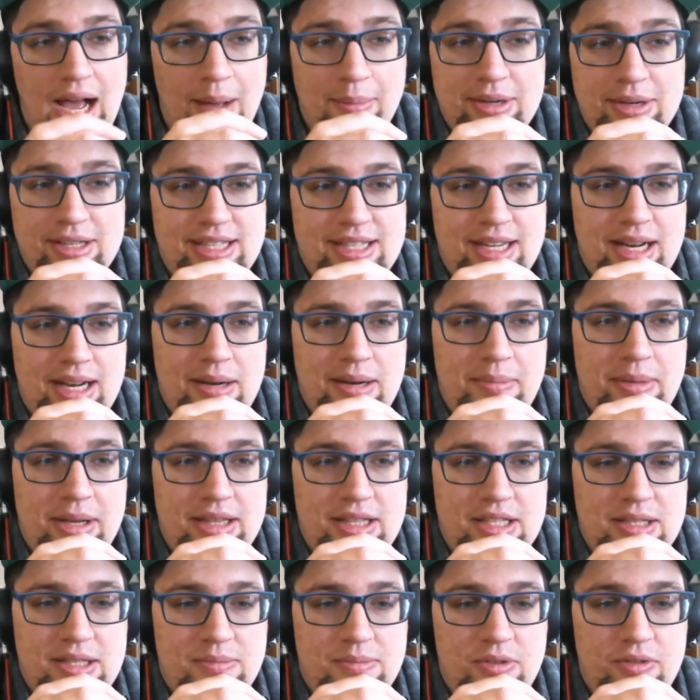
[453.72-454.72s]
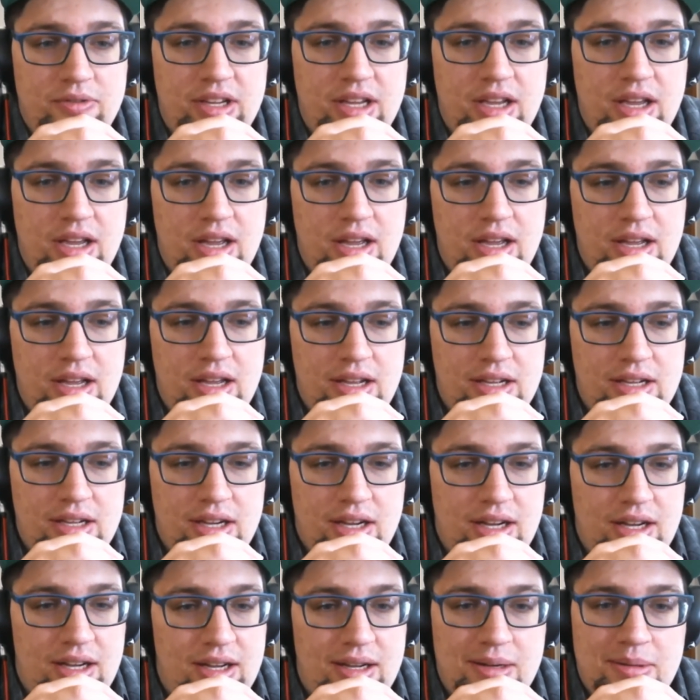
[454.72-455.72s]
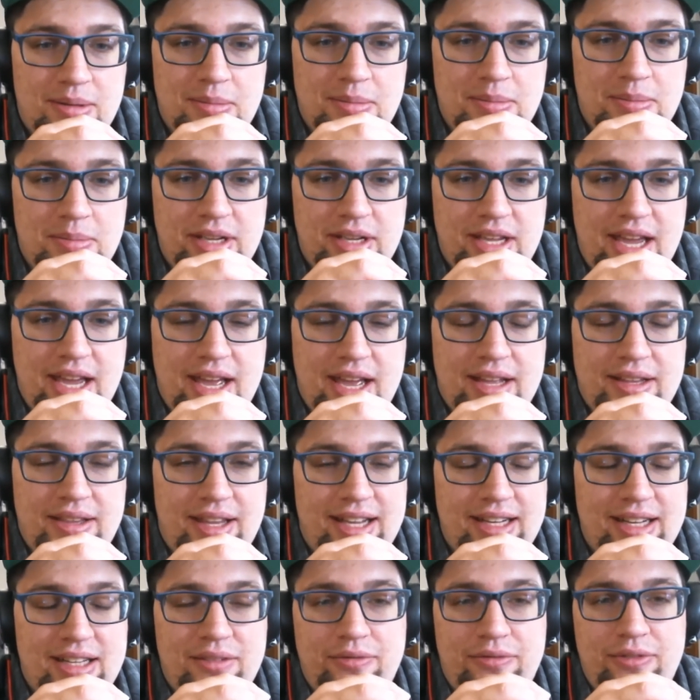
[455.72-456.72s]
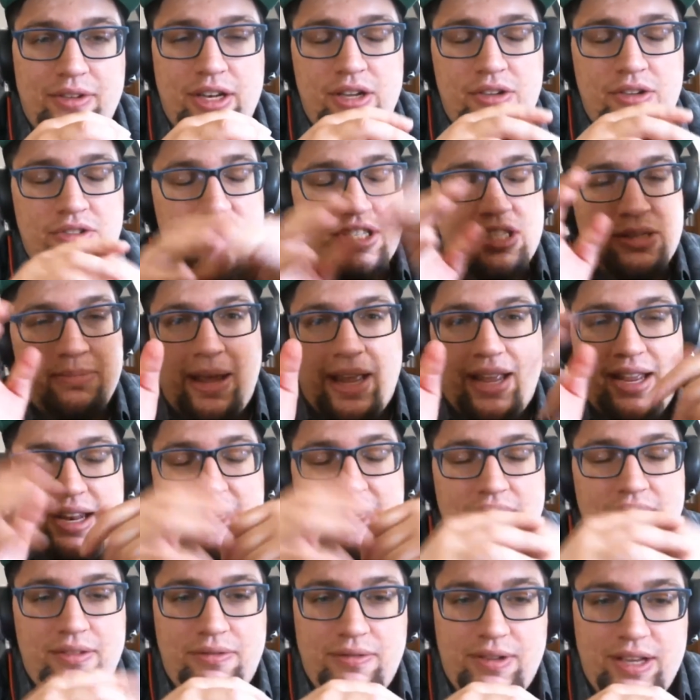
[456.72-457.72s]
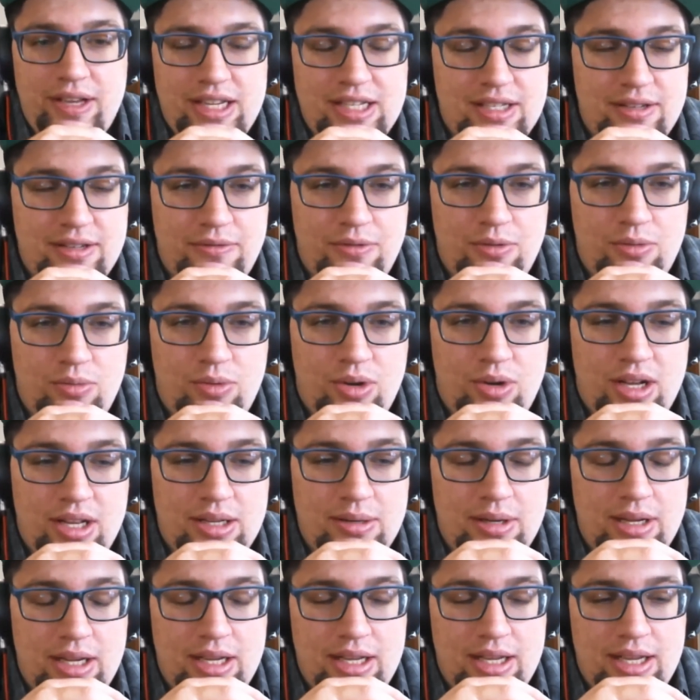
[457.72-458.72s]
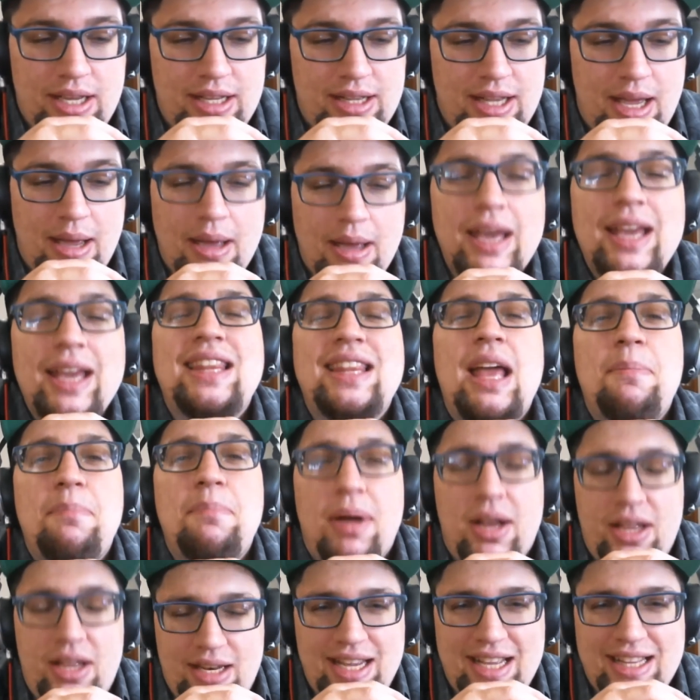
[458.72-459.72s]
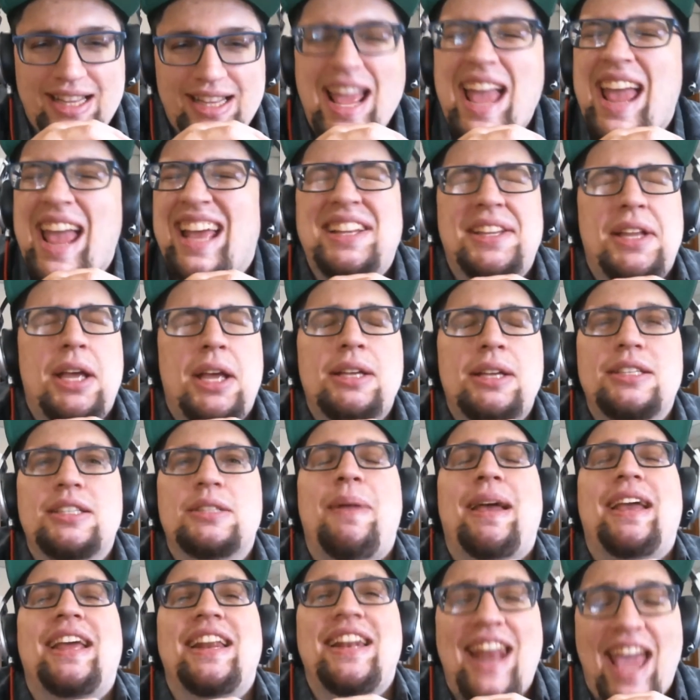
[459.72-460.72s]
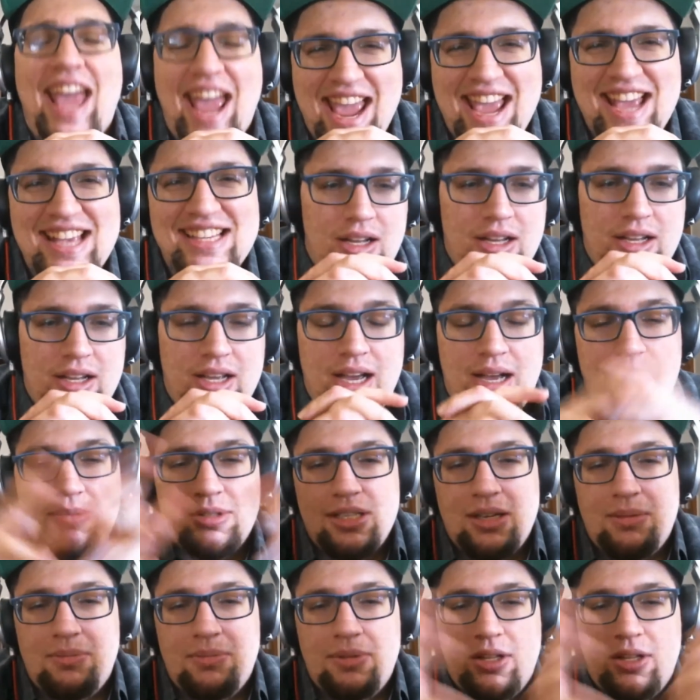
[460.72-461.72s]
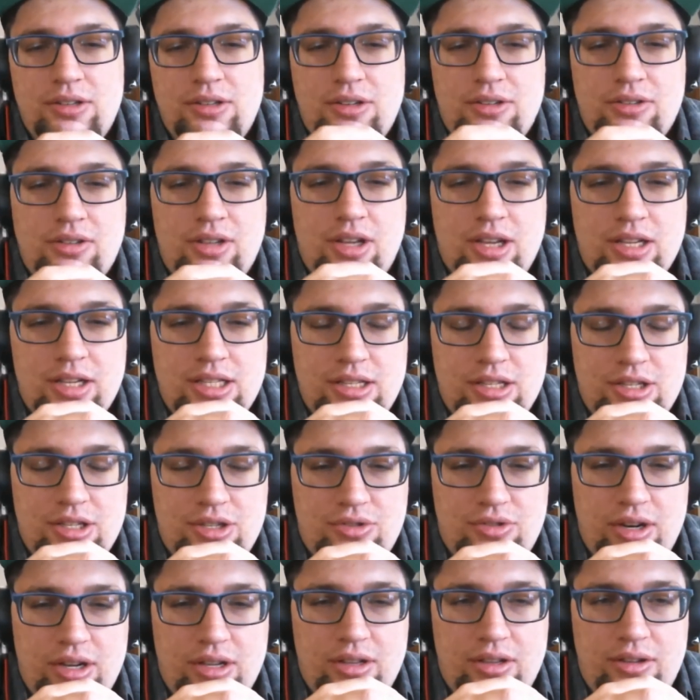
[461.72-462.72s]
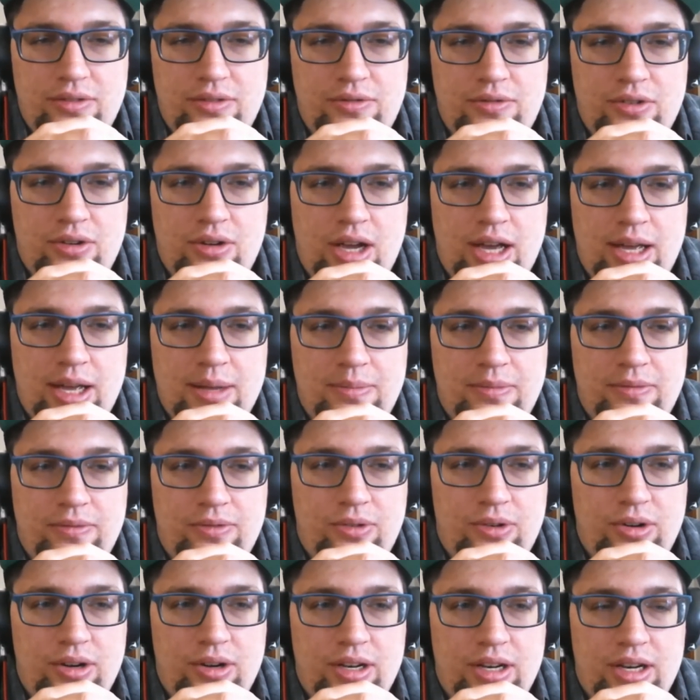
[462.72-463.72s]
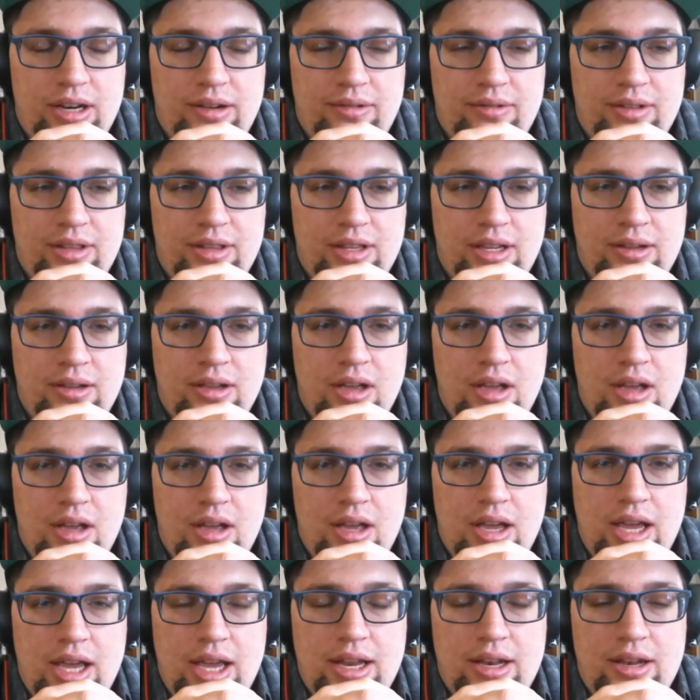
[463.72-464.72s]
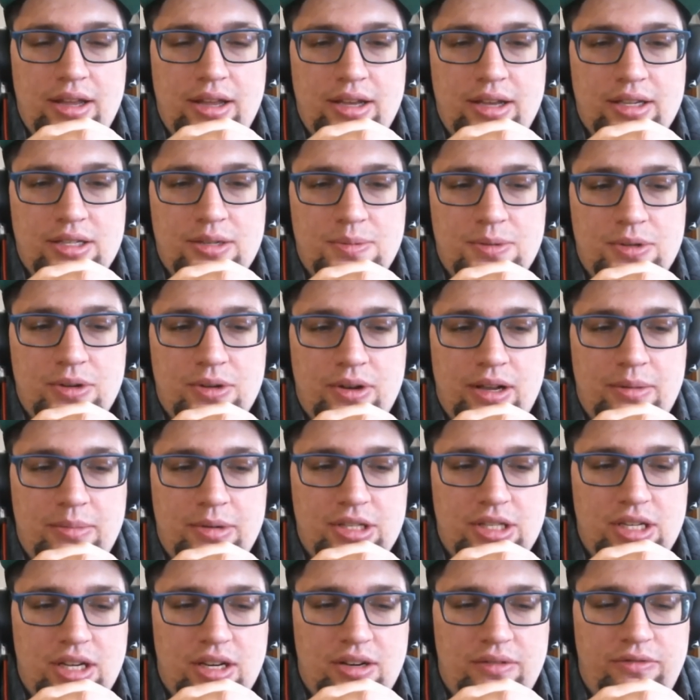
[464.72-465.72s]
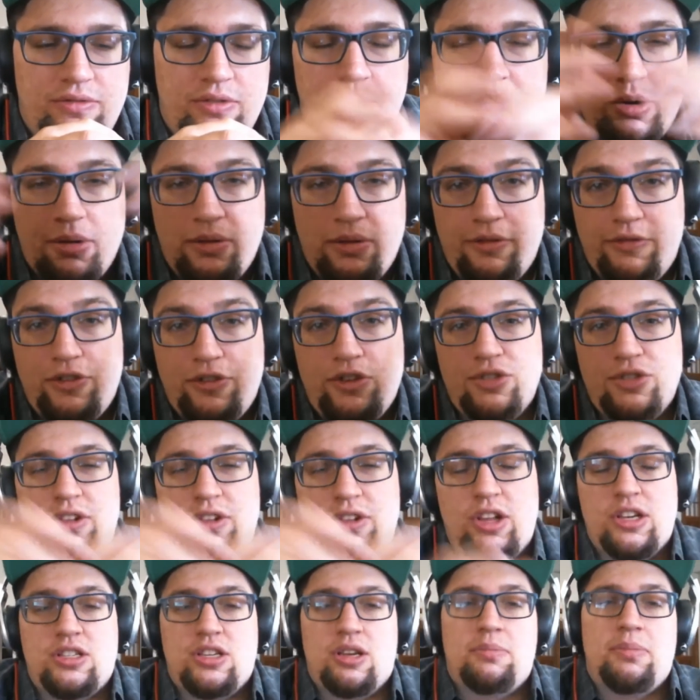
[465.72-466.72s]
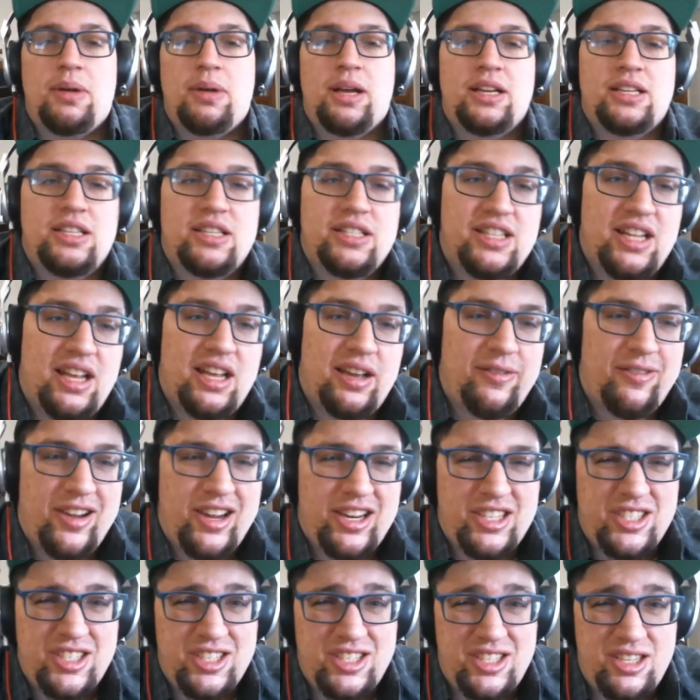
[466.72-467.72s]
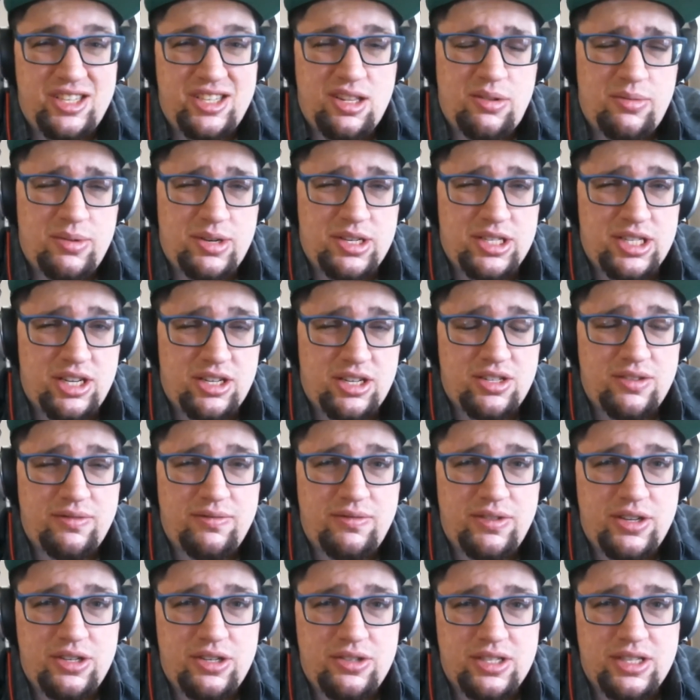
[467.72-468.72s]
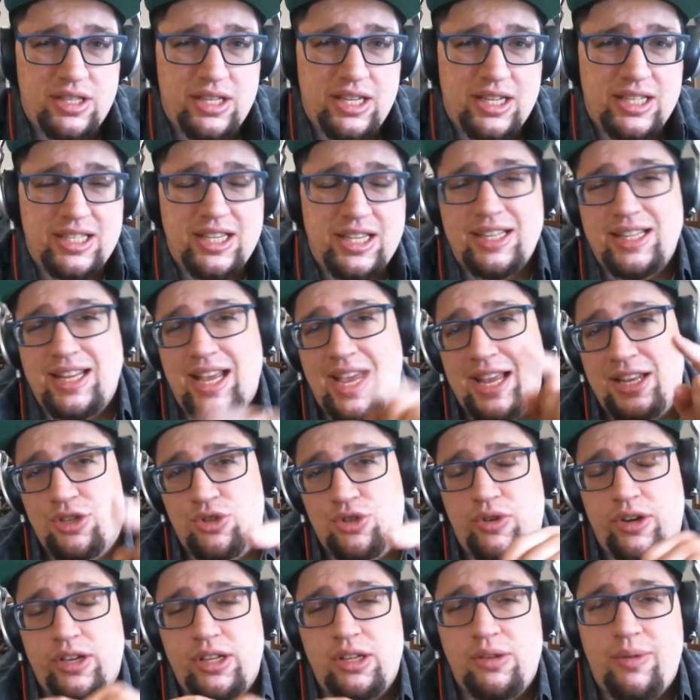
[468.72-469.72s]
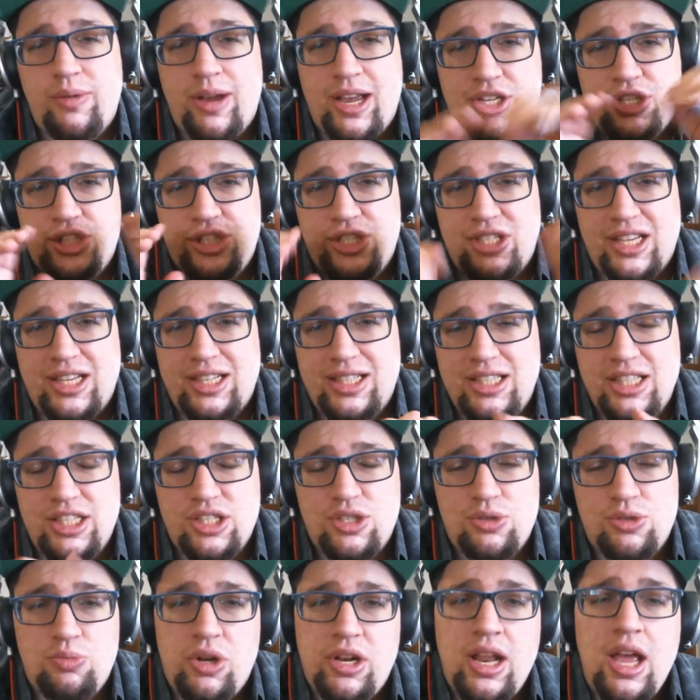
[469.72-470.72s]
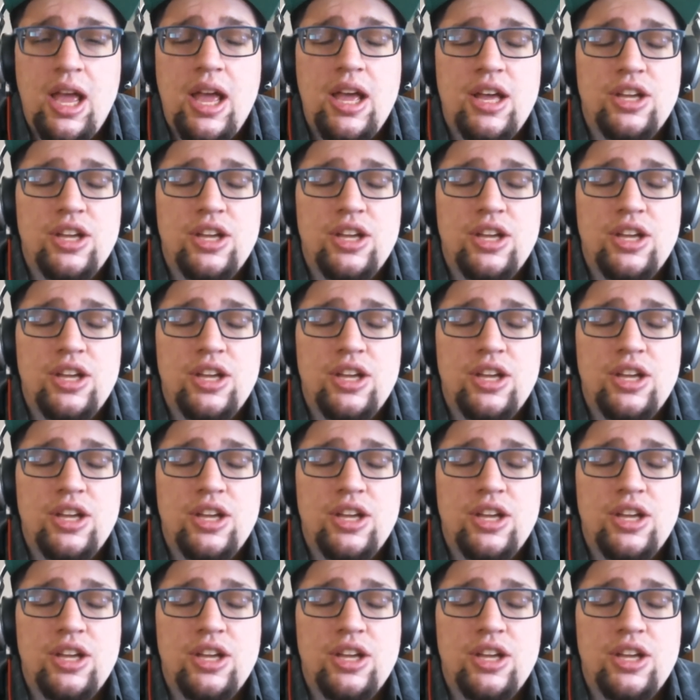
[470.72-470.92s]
excited about this movie. But yeah, like the video, smack it in the face if you want, hit that button, smack in the ass, comment down below thoughts of this trailer if you're hyped for it and everything, and subscribe to my channel for more reviews, unboxings, live reactions, theater discussion videos and things like that, and trailer reactions like this one.